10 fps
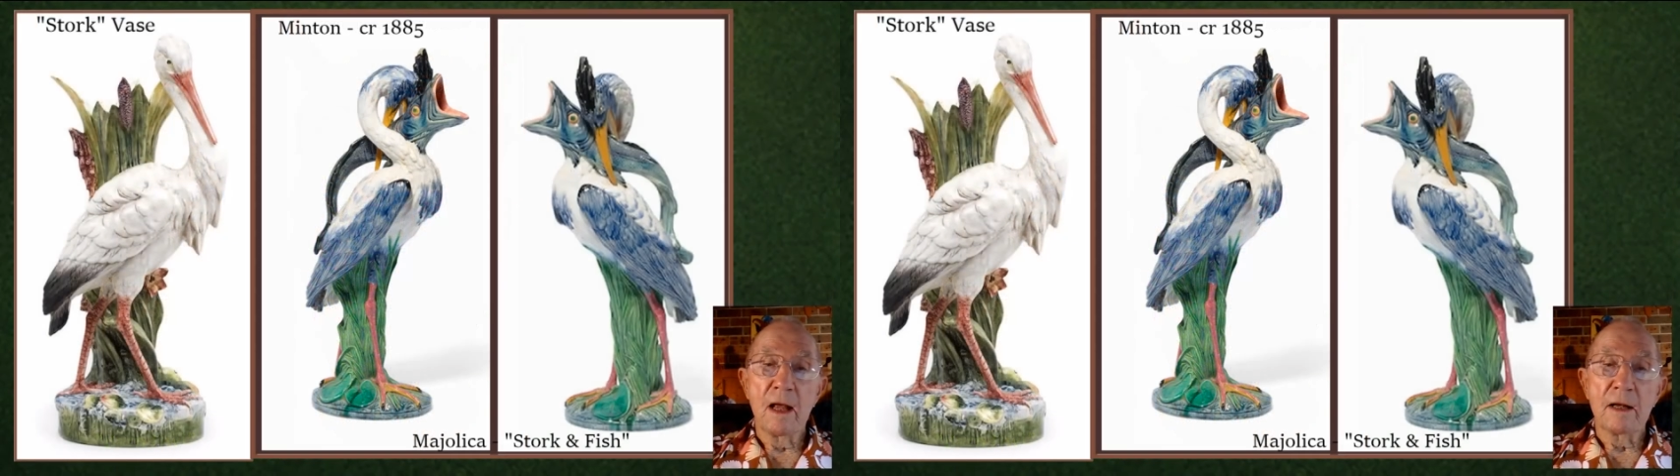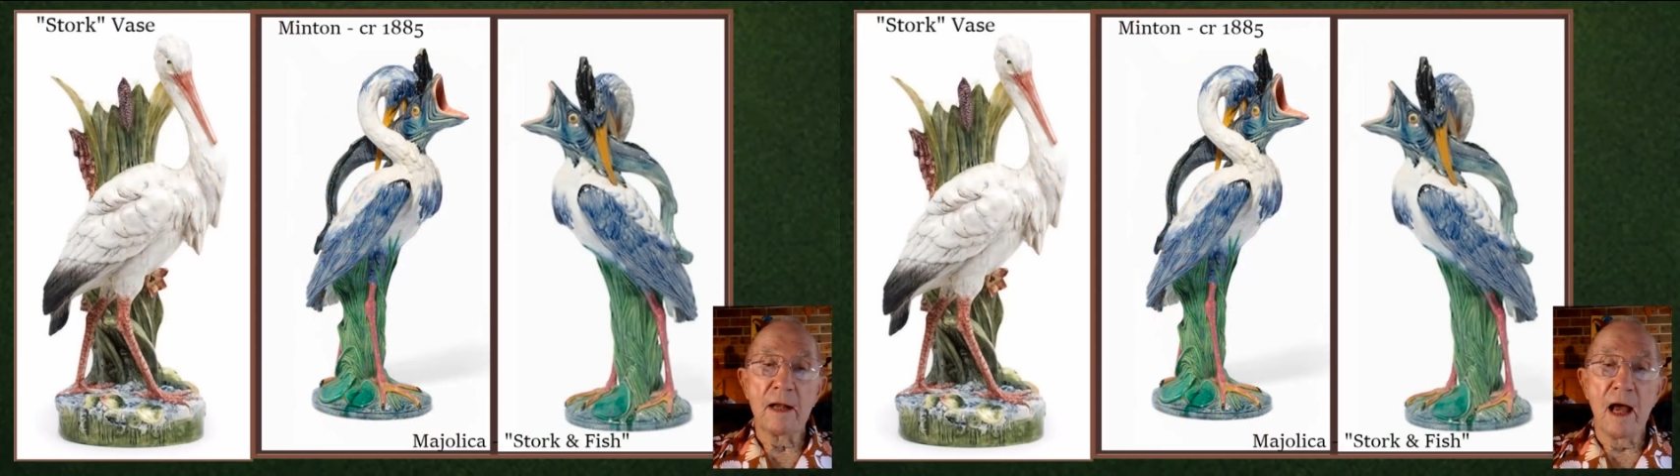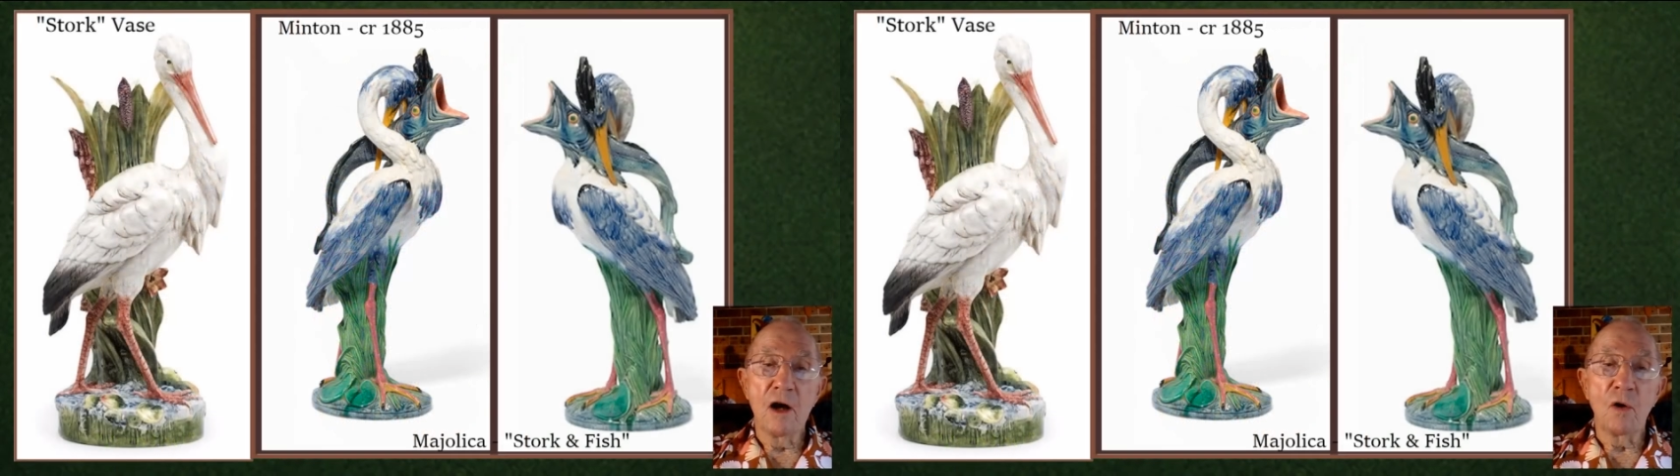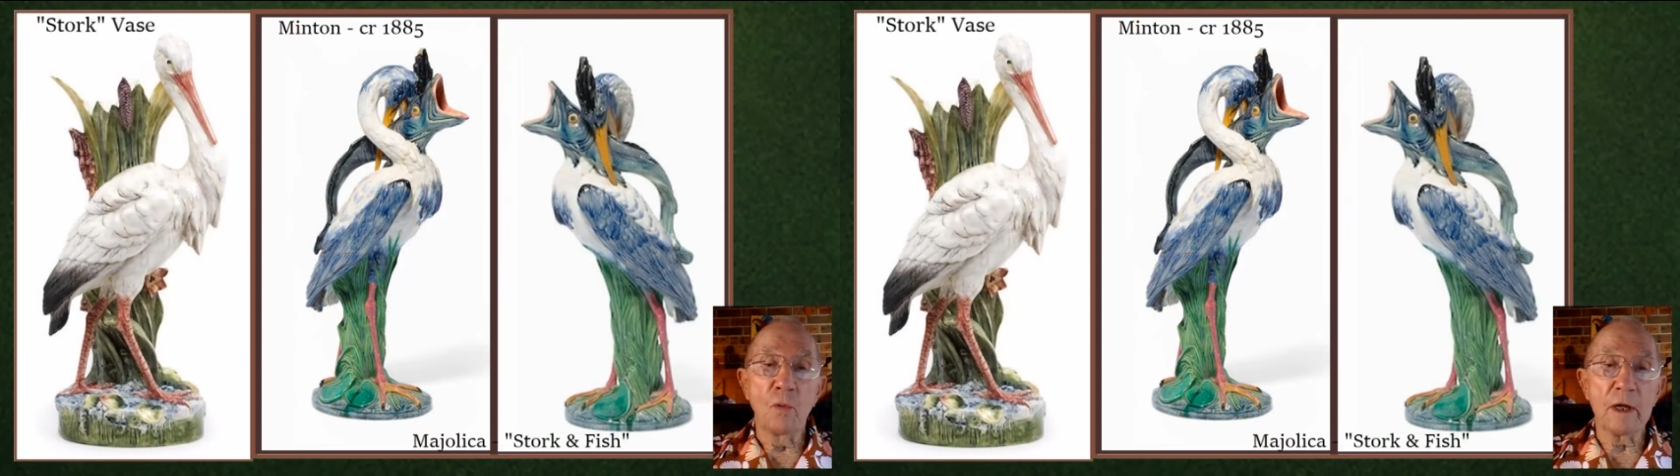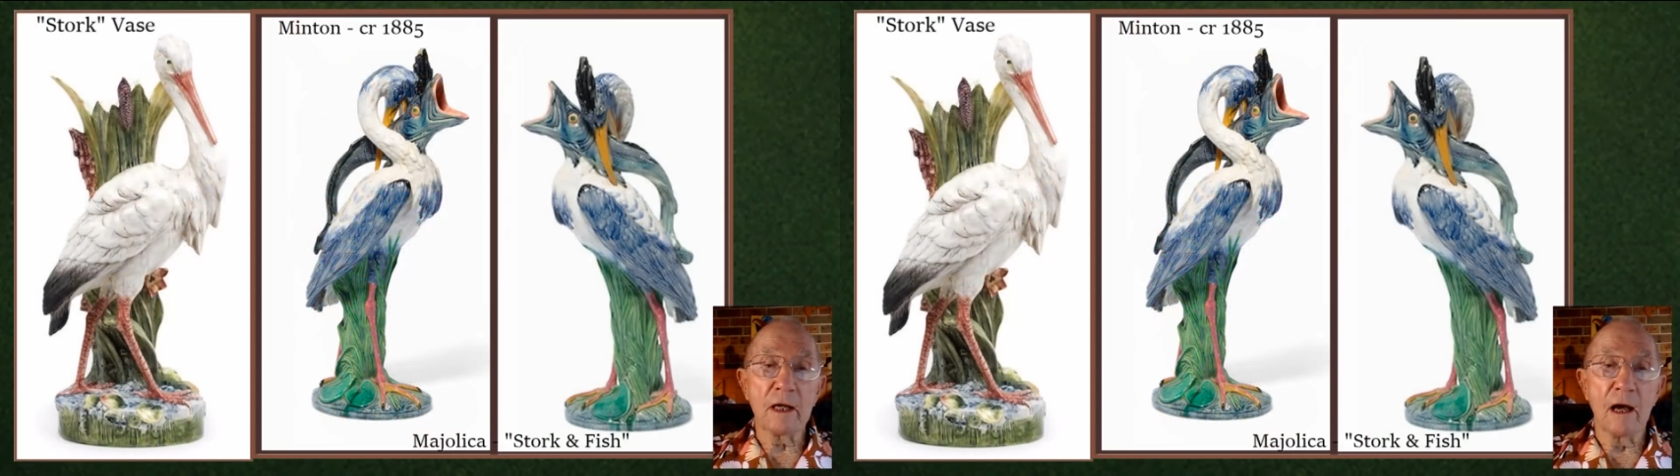Now
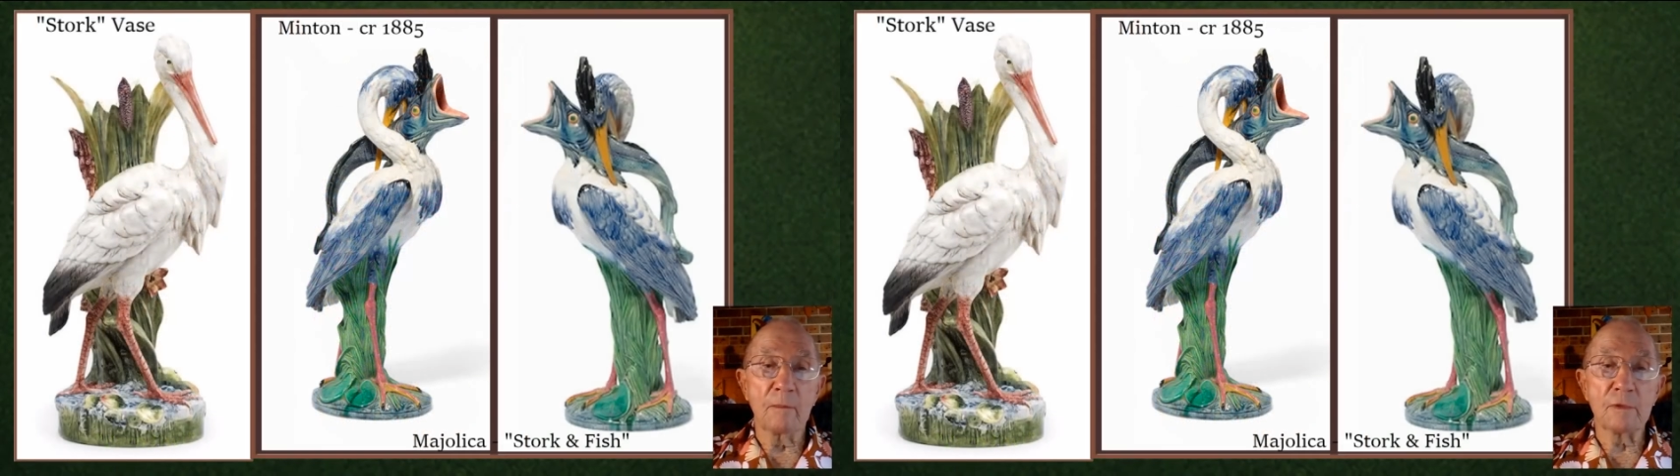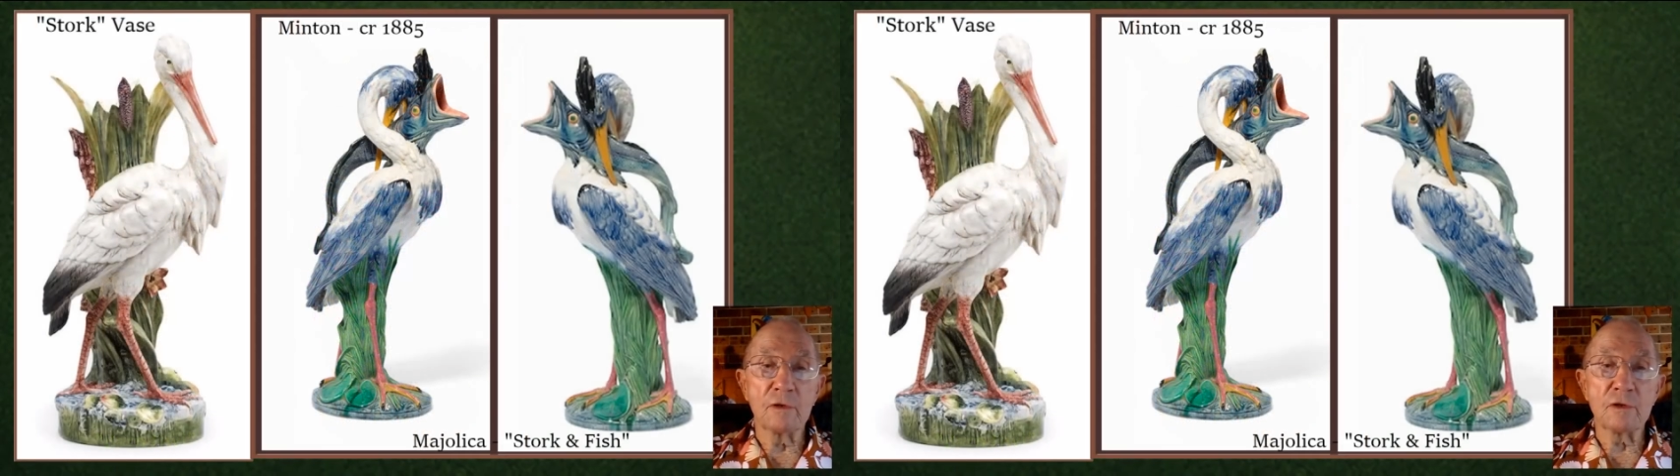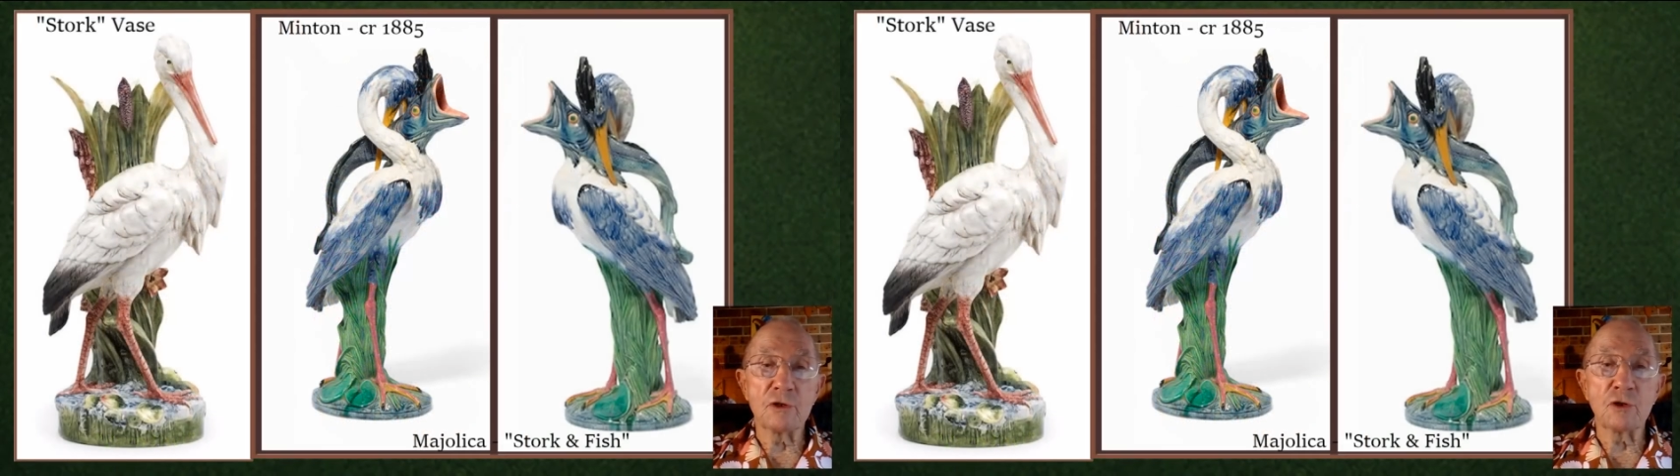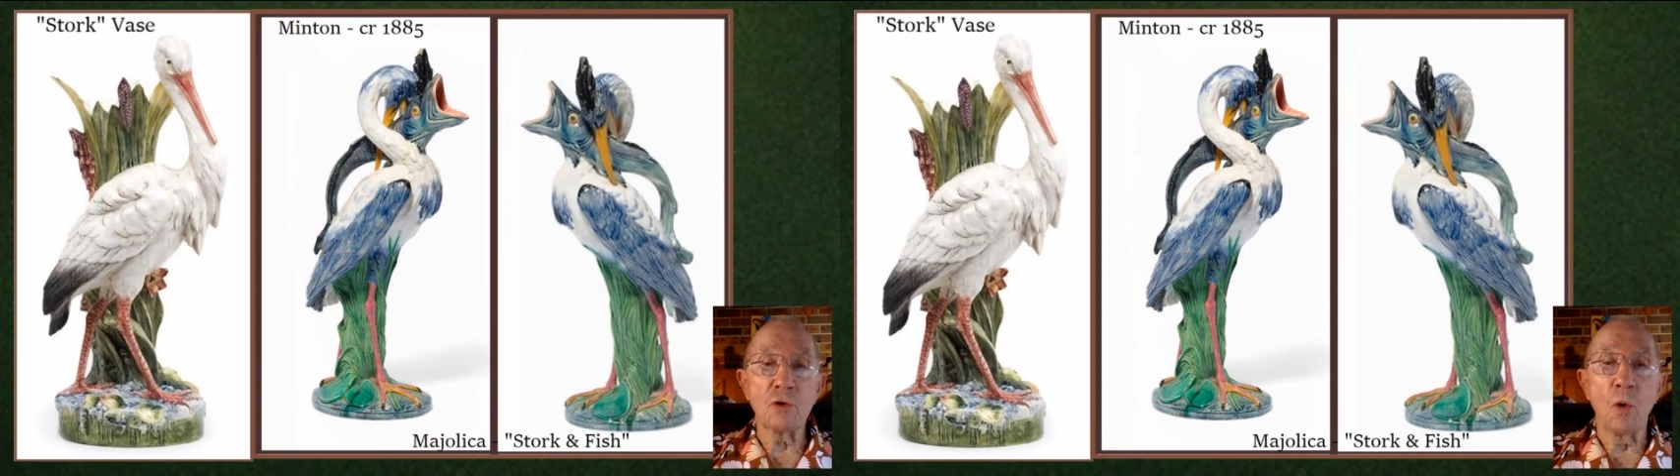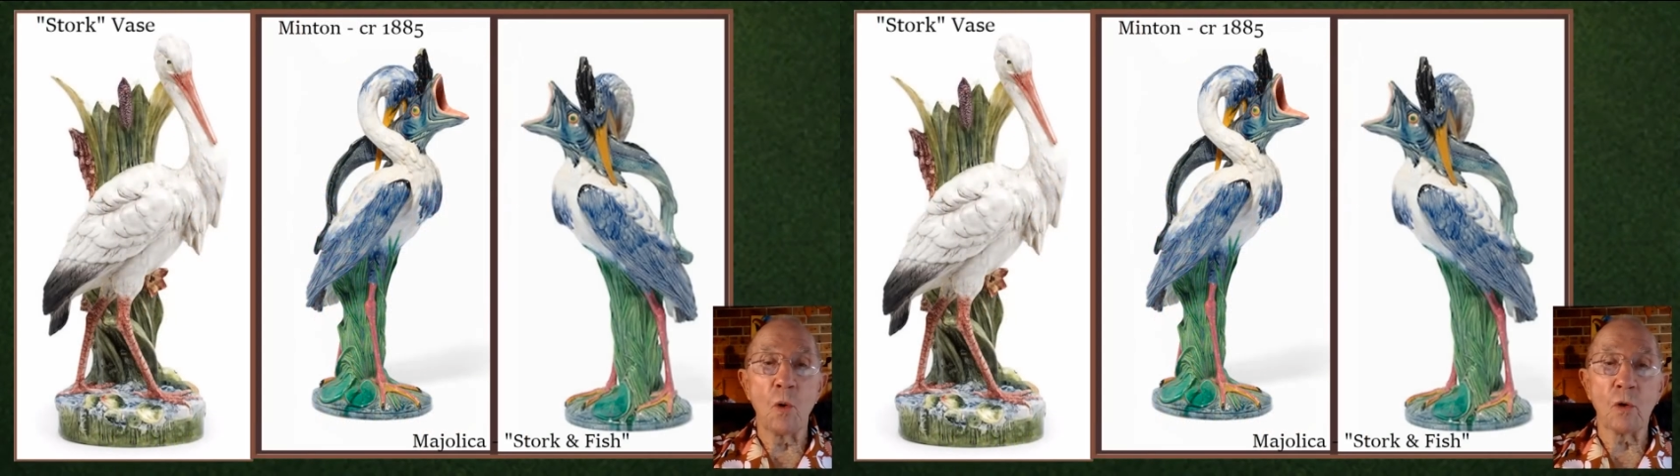we come to the
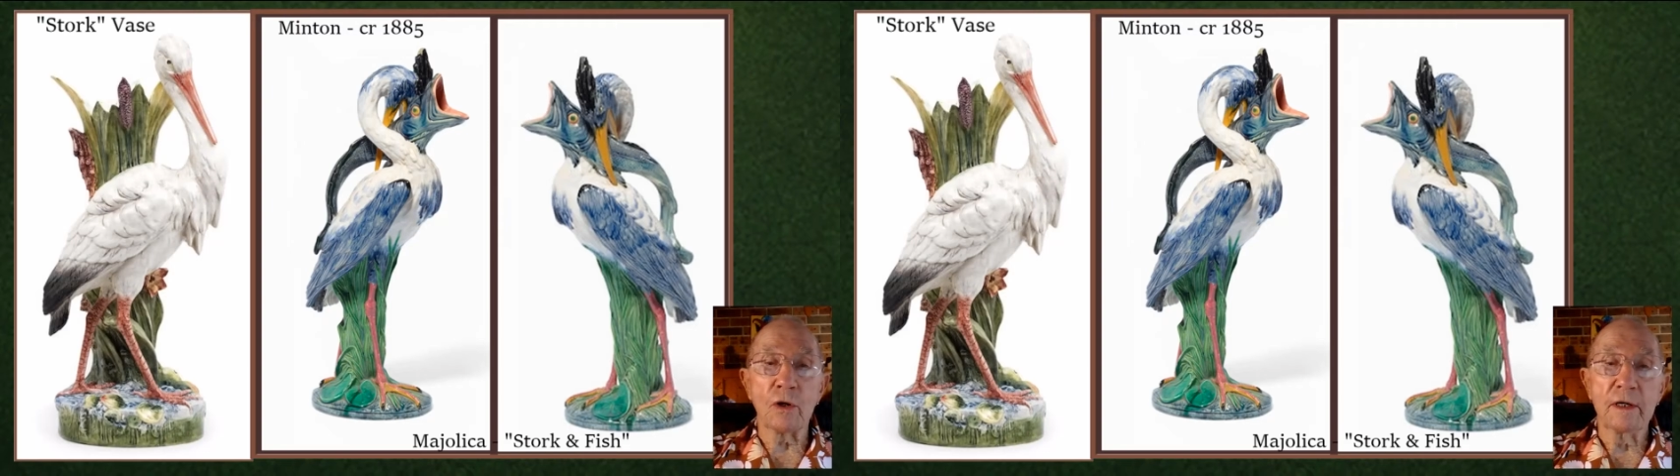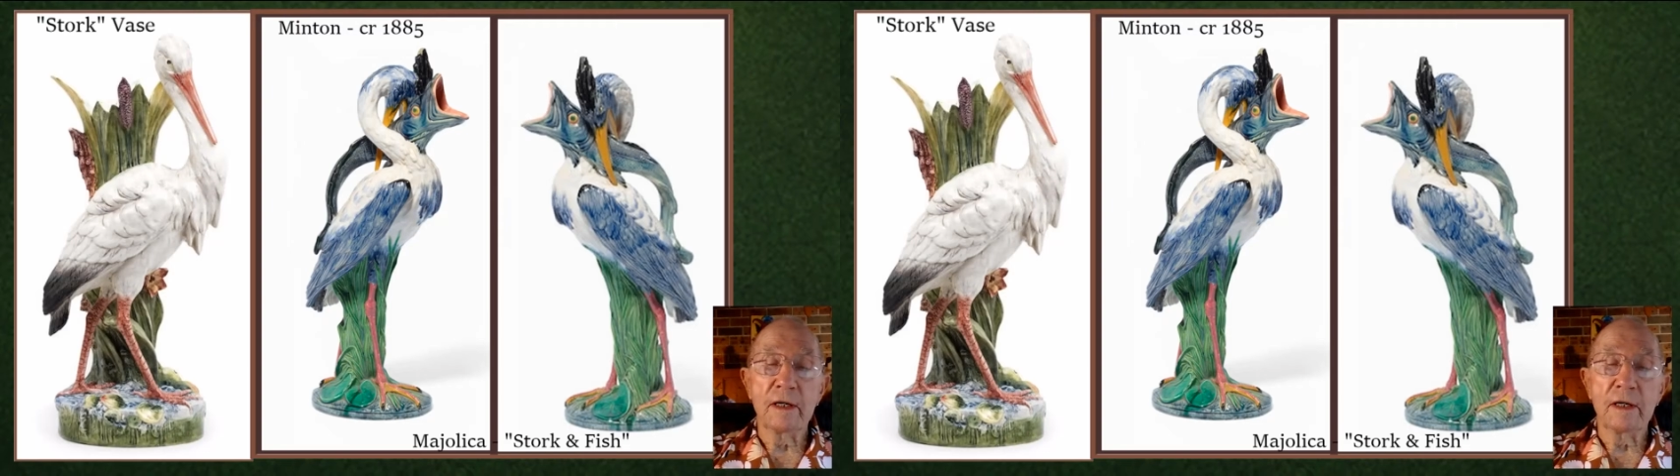stork.